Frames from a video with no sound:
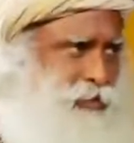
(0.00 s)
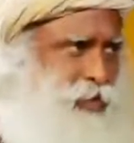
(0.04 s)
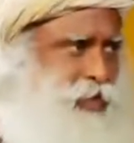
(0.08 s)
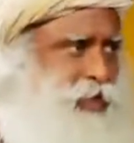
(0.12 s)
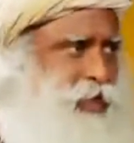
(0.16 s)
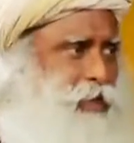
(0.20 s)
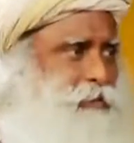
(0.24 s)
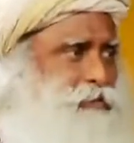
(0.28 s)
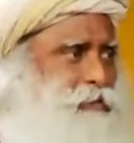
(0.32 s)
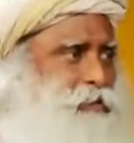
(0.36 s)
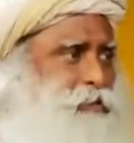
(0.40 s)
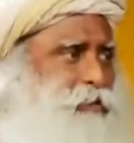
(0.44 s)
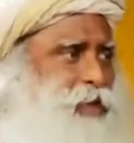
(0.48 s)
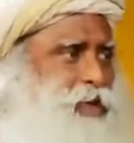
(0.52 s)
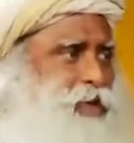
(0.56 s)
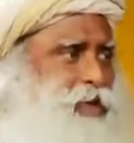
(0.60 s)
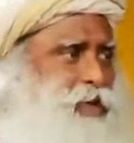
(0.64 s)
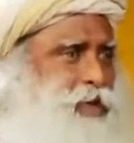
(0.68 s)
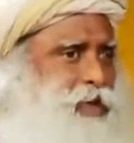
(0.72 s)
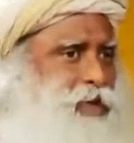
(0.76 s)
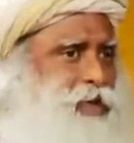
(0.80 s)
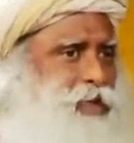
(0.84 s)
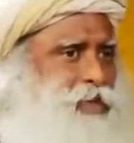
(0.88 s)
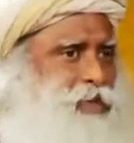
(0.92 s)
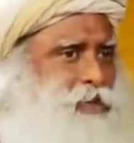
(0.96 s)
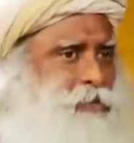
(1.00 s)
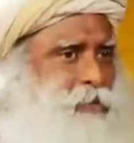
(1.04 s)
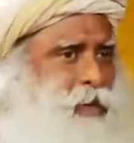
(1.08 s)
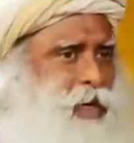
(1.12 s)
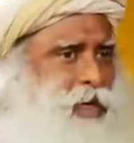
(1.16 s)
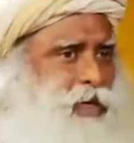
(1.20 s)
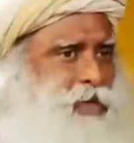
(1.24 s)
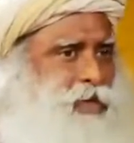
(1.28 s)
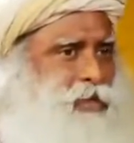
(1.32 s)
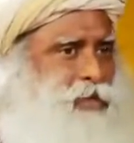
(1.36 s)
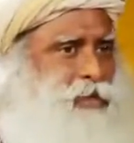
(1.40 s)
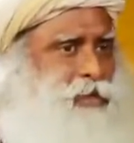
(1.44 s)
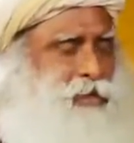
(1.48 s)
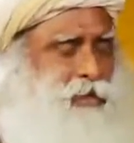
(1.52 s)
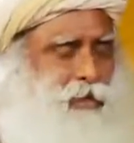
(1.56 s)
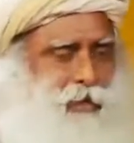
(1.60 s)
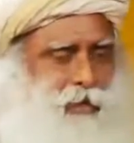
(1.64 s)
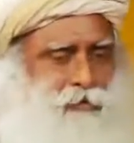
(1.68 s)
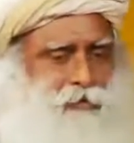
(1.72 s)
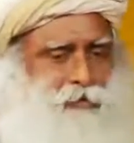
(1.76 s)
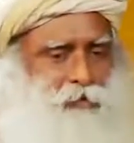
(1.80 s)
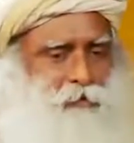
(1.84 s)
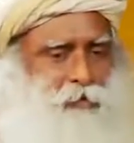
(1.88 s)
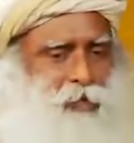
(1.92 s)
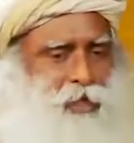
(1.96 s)
that everybody needs by…
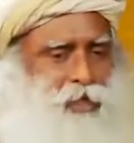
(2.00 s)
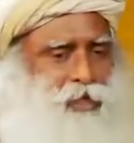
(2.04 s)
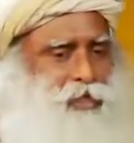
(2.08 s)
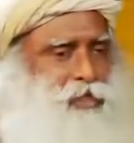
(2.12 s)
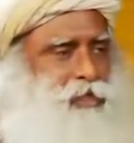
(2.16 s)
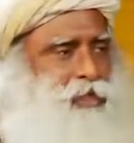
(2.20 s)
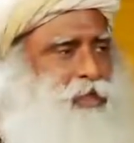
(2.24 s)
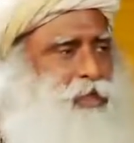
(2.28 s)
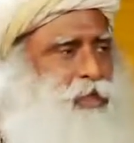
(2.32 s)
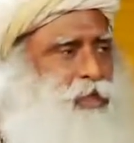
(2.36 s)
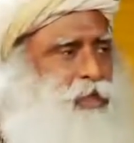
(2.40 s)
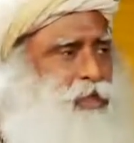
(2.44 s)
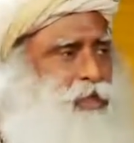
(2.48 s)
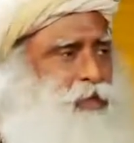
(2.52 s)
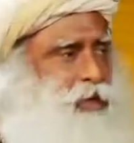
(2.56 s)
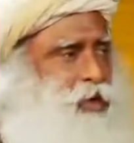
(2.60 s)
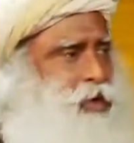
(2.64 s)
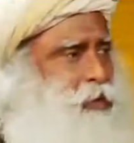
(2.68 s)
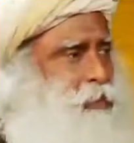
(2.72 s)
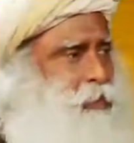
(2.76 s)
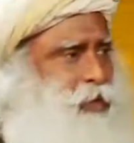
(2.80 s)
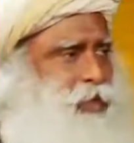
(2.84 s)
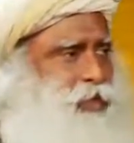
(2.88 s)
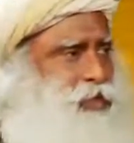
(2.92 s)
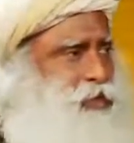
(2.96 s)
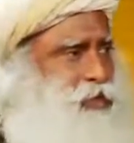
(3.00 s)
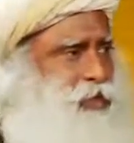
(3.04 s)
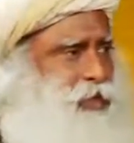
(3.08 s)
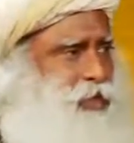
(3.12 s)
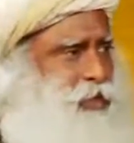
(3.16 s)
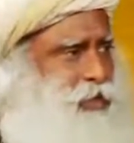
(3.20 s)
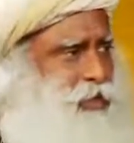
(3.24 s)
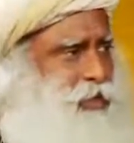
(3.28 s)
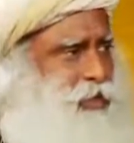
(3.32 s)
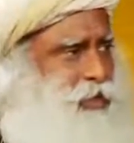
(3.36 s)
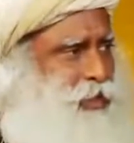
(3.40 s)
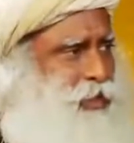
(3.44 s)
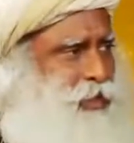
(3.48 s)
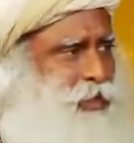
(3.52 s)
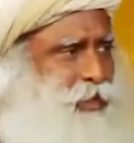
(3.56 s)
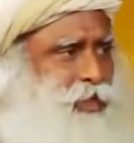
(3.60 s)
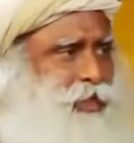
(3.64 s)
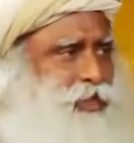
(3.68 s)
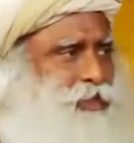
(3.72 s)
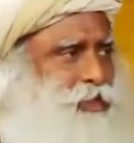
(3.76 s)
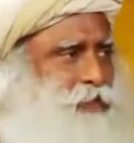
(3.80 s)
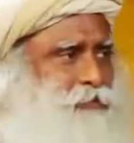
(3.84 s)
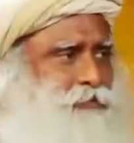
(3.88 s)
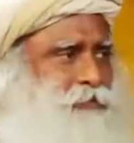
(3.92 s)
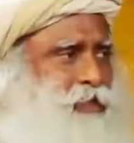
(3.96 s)
lives by his need, not by his greed,
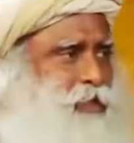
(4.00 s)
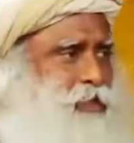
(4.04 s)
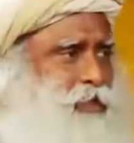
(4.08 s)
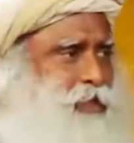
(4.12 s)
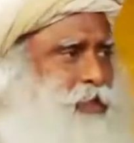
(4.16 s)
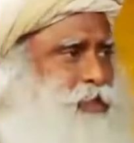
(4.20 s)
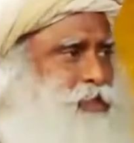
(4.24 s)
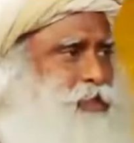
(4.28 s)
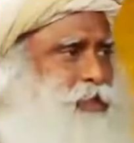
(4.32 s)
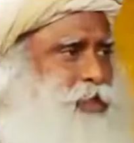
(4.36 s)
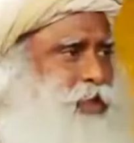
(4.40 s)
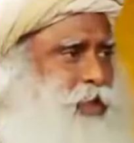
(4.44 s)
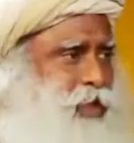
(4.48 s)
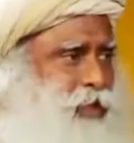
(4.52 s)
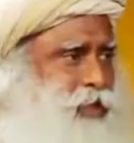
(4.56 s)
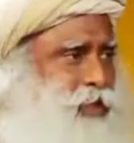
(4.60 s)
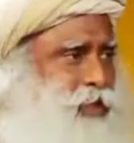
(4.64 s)
is a fantastic